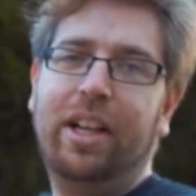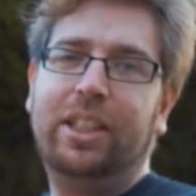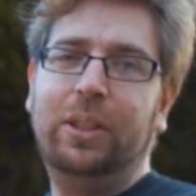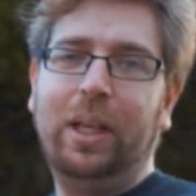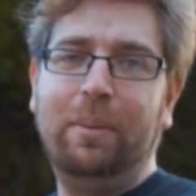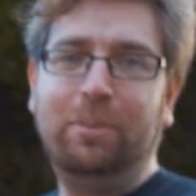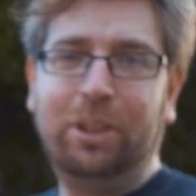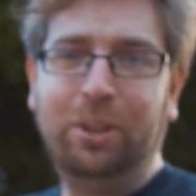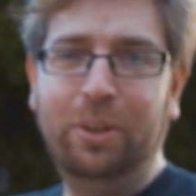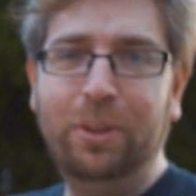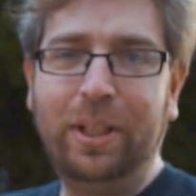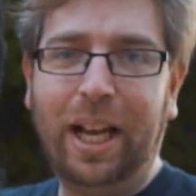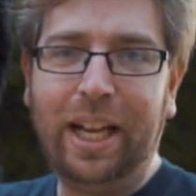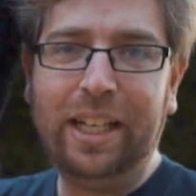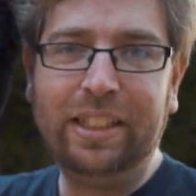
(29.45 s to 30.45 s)
It took him 2
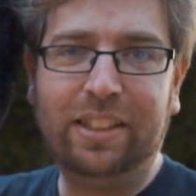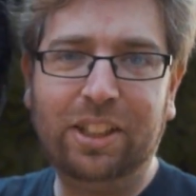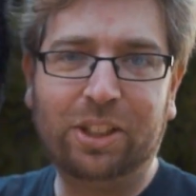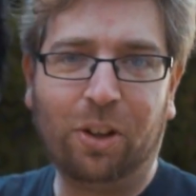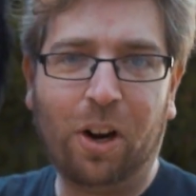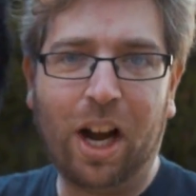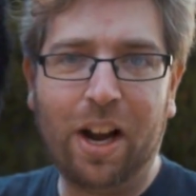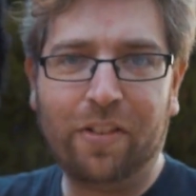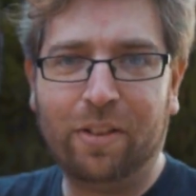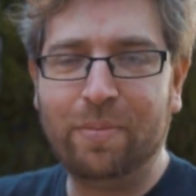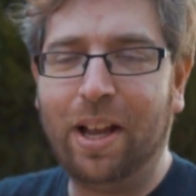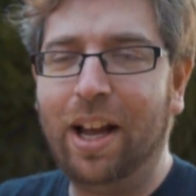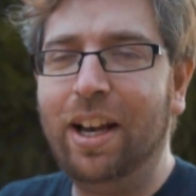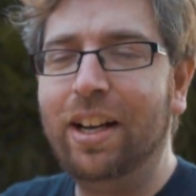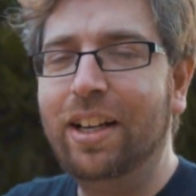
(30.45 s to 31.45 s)
days to dry from
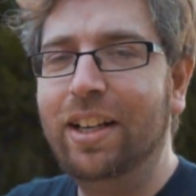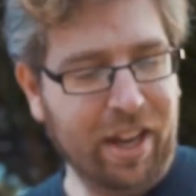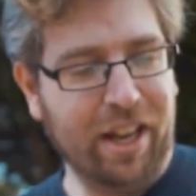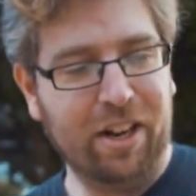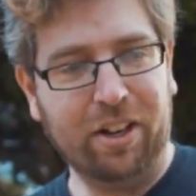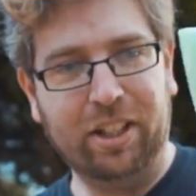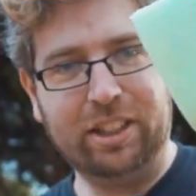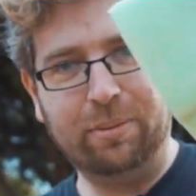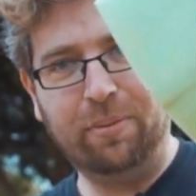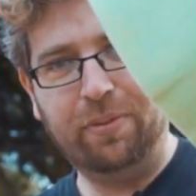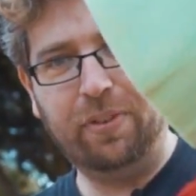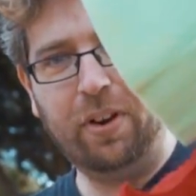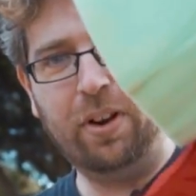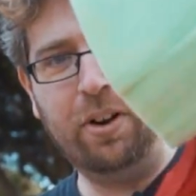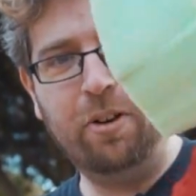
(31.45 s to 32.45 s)
that. And I got some
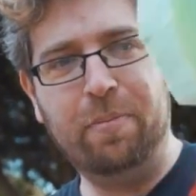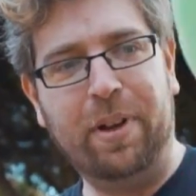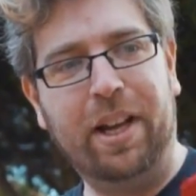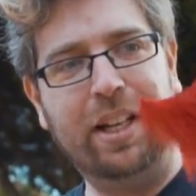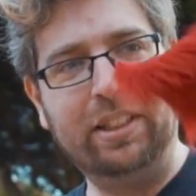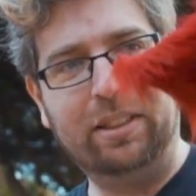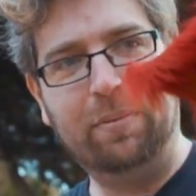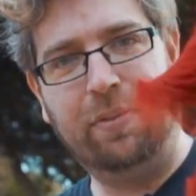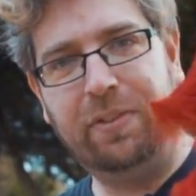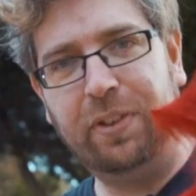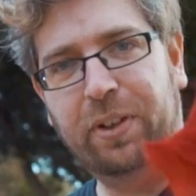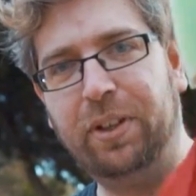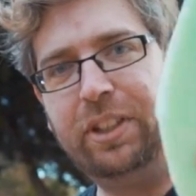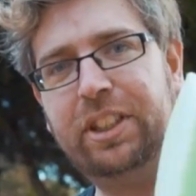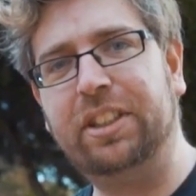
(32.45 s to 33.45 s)
foam and some
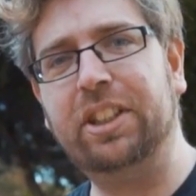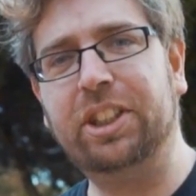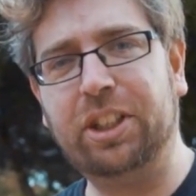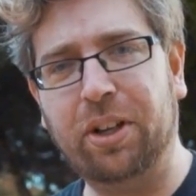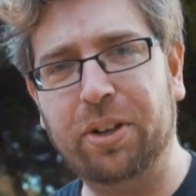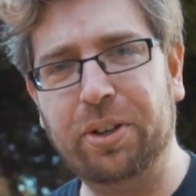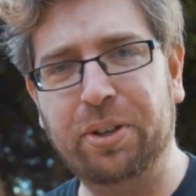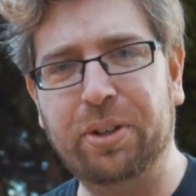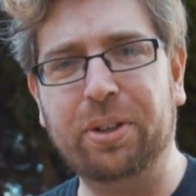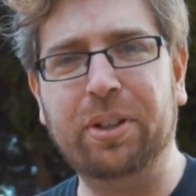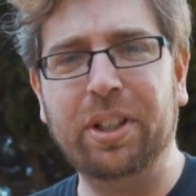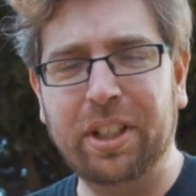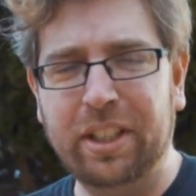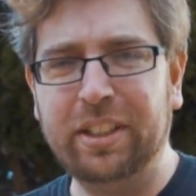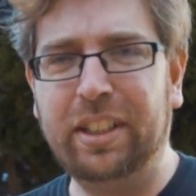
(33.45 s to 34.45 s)
fur, just to show you
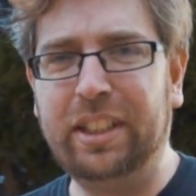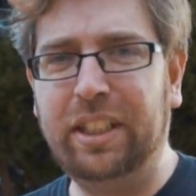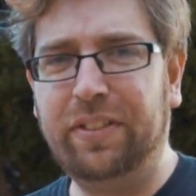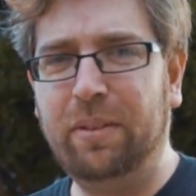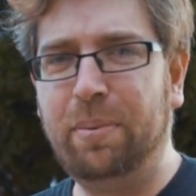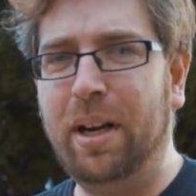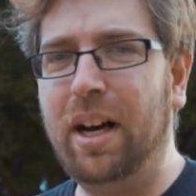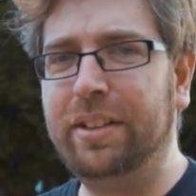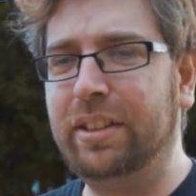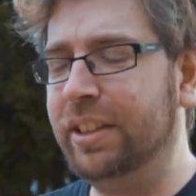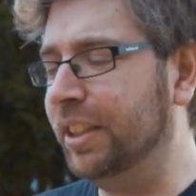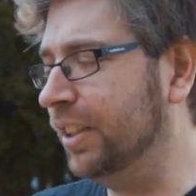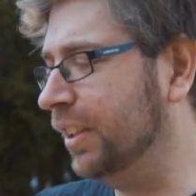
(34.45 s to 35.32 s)
the different parts of this.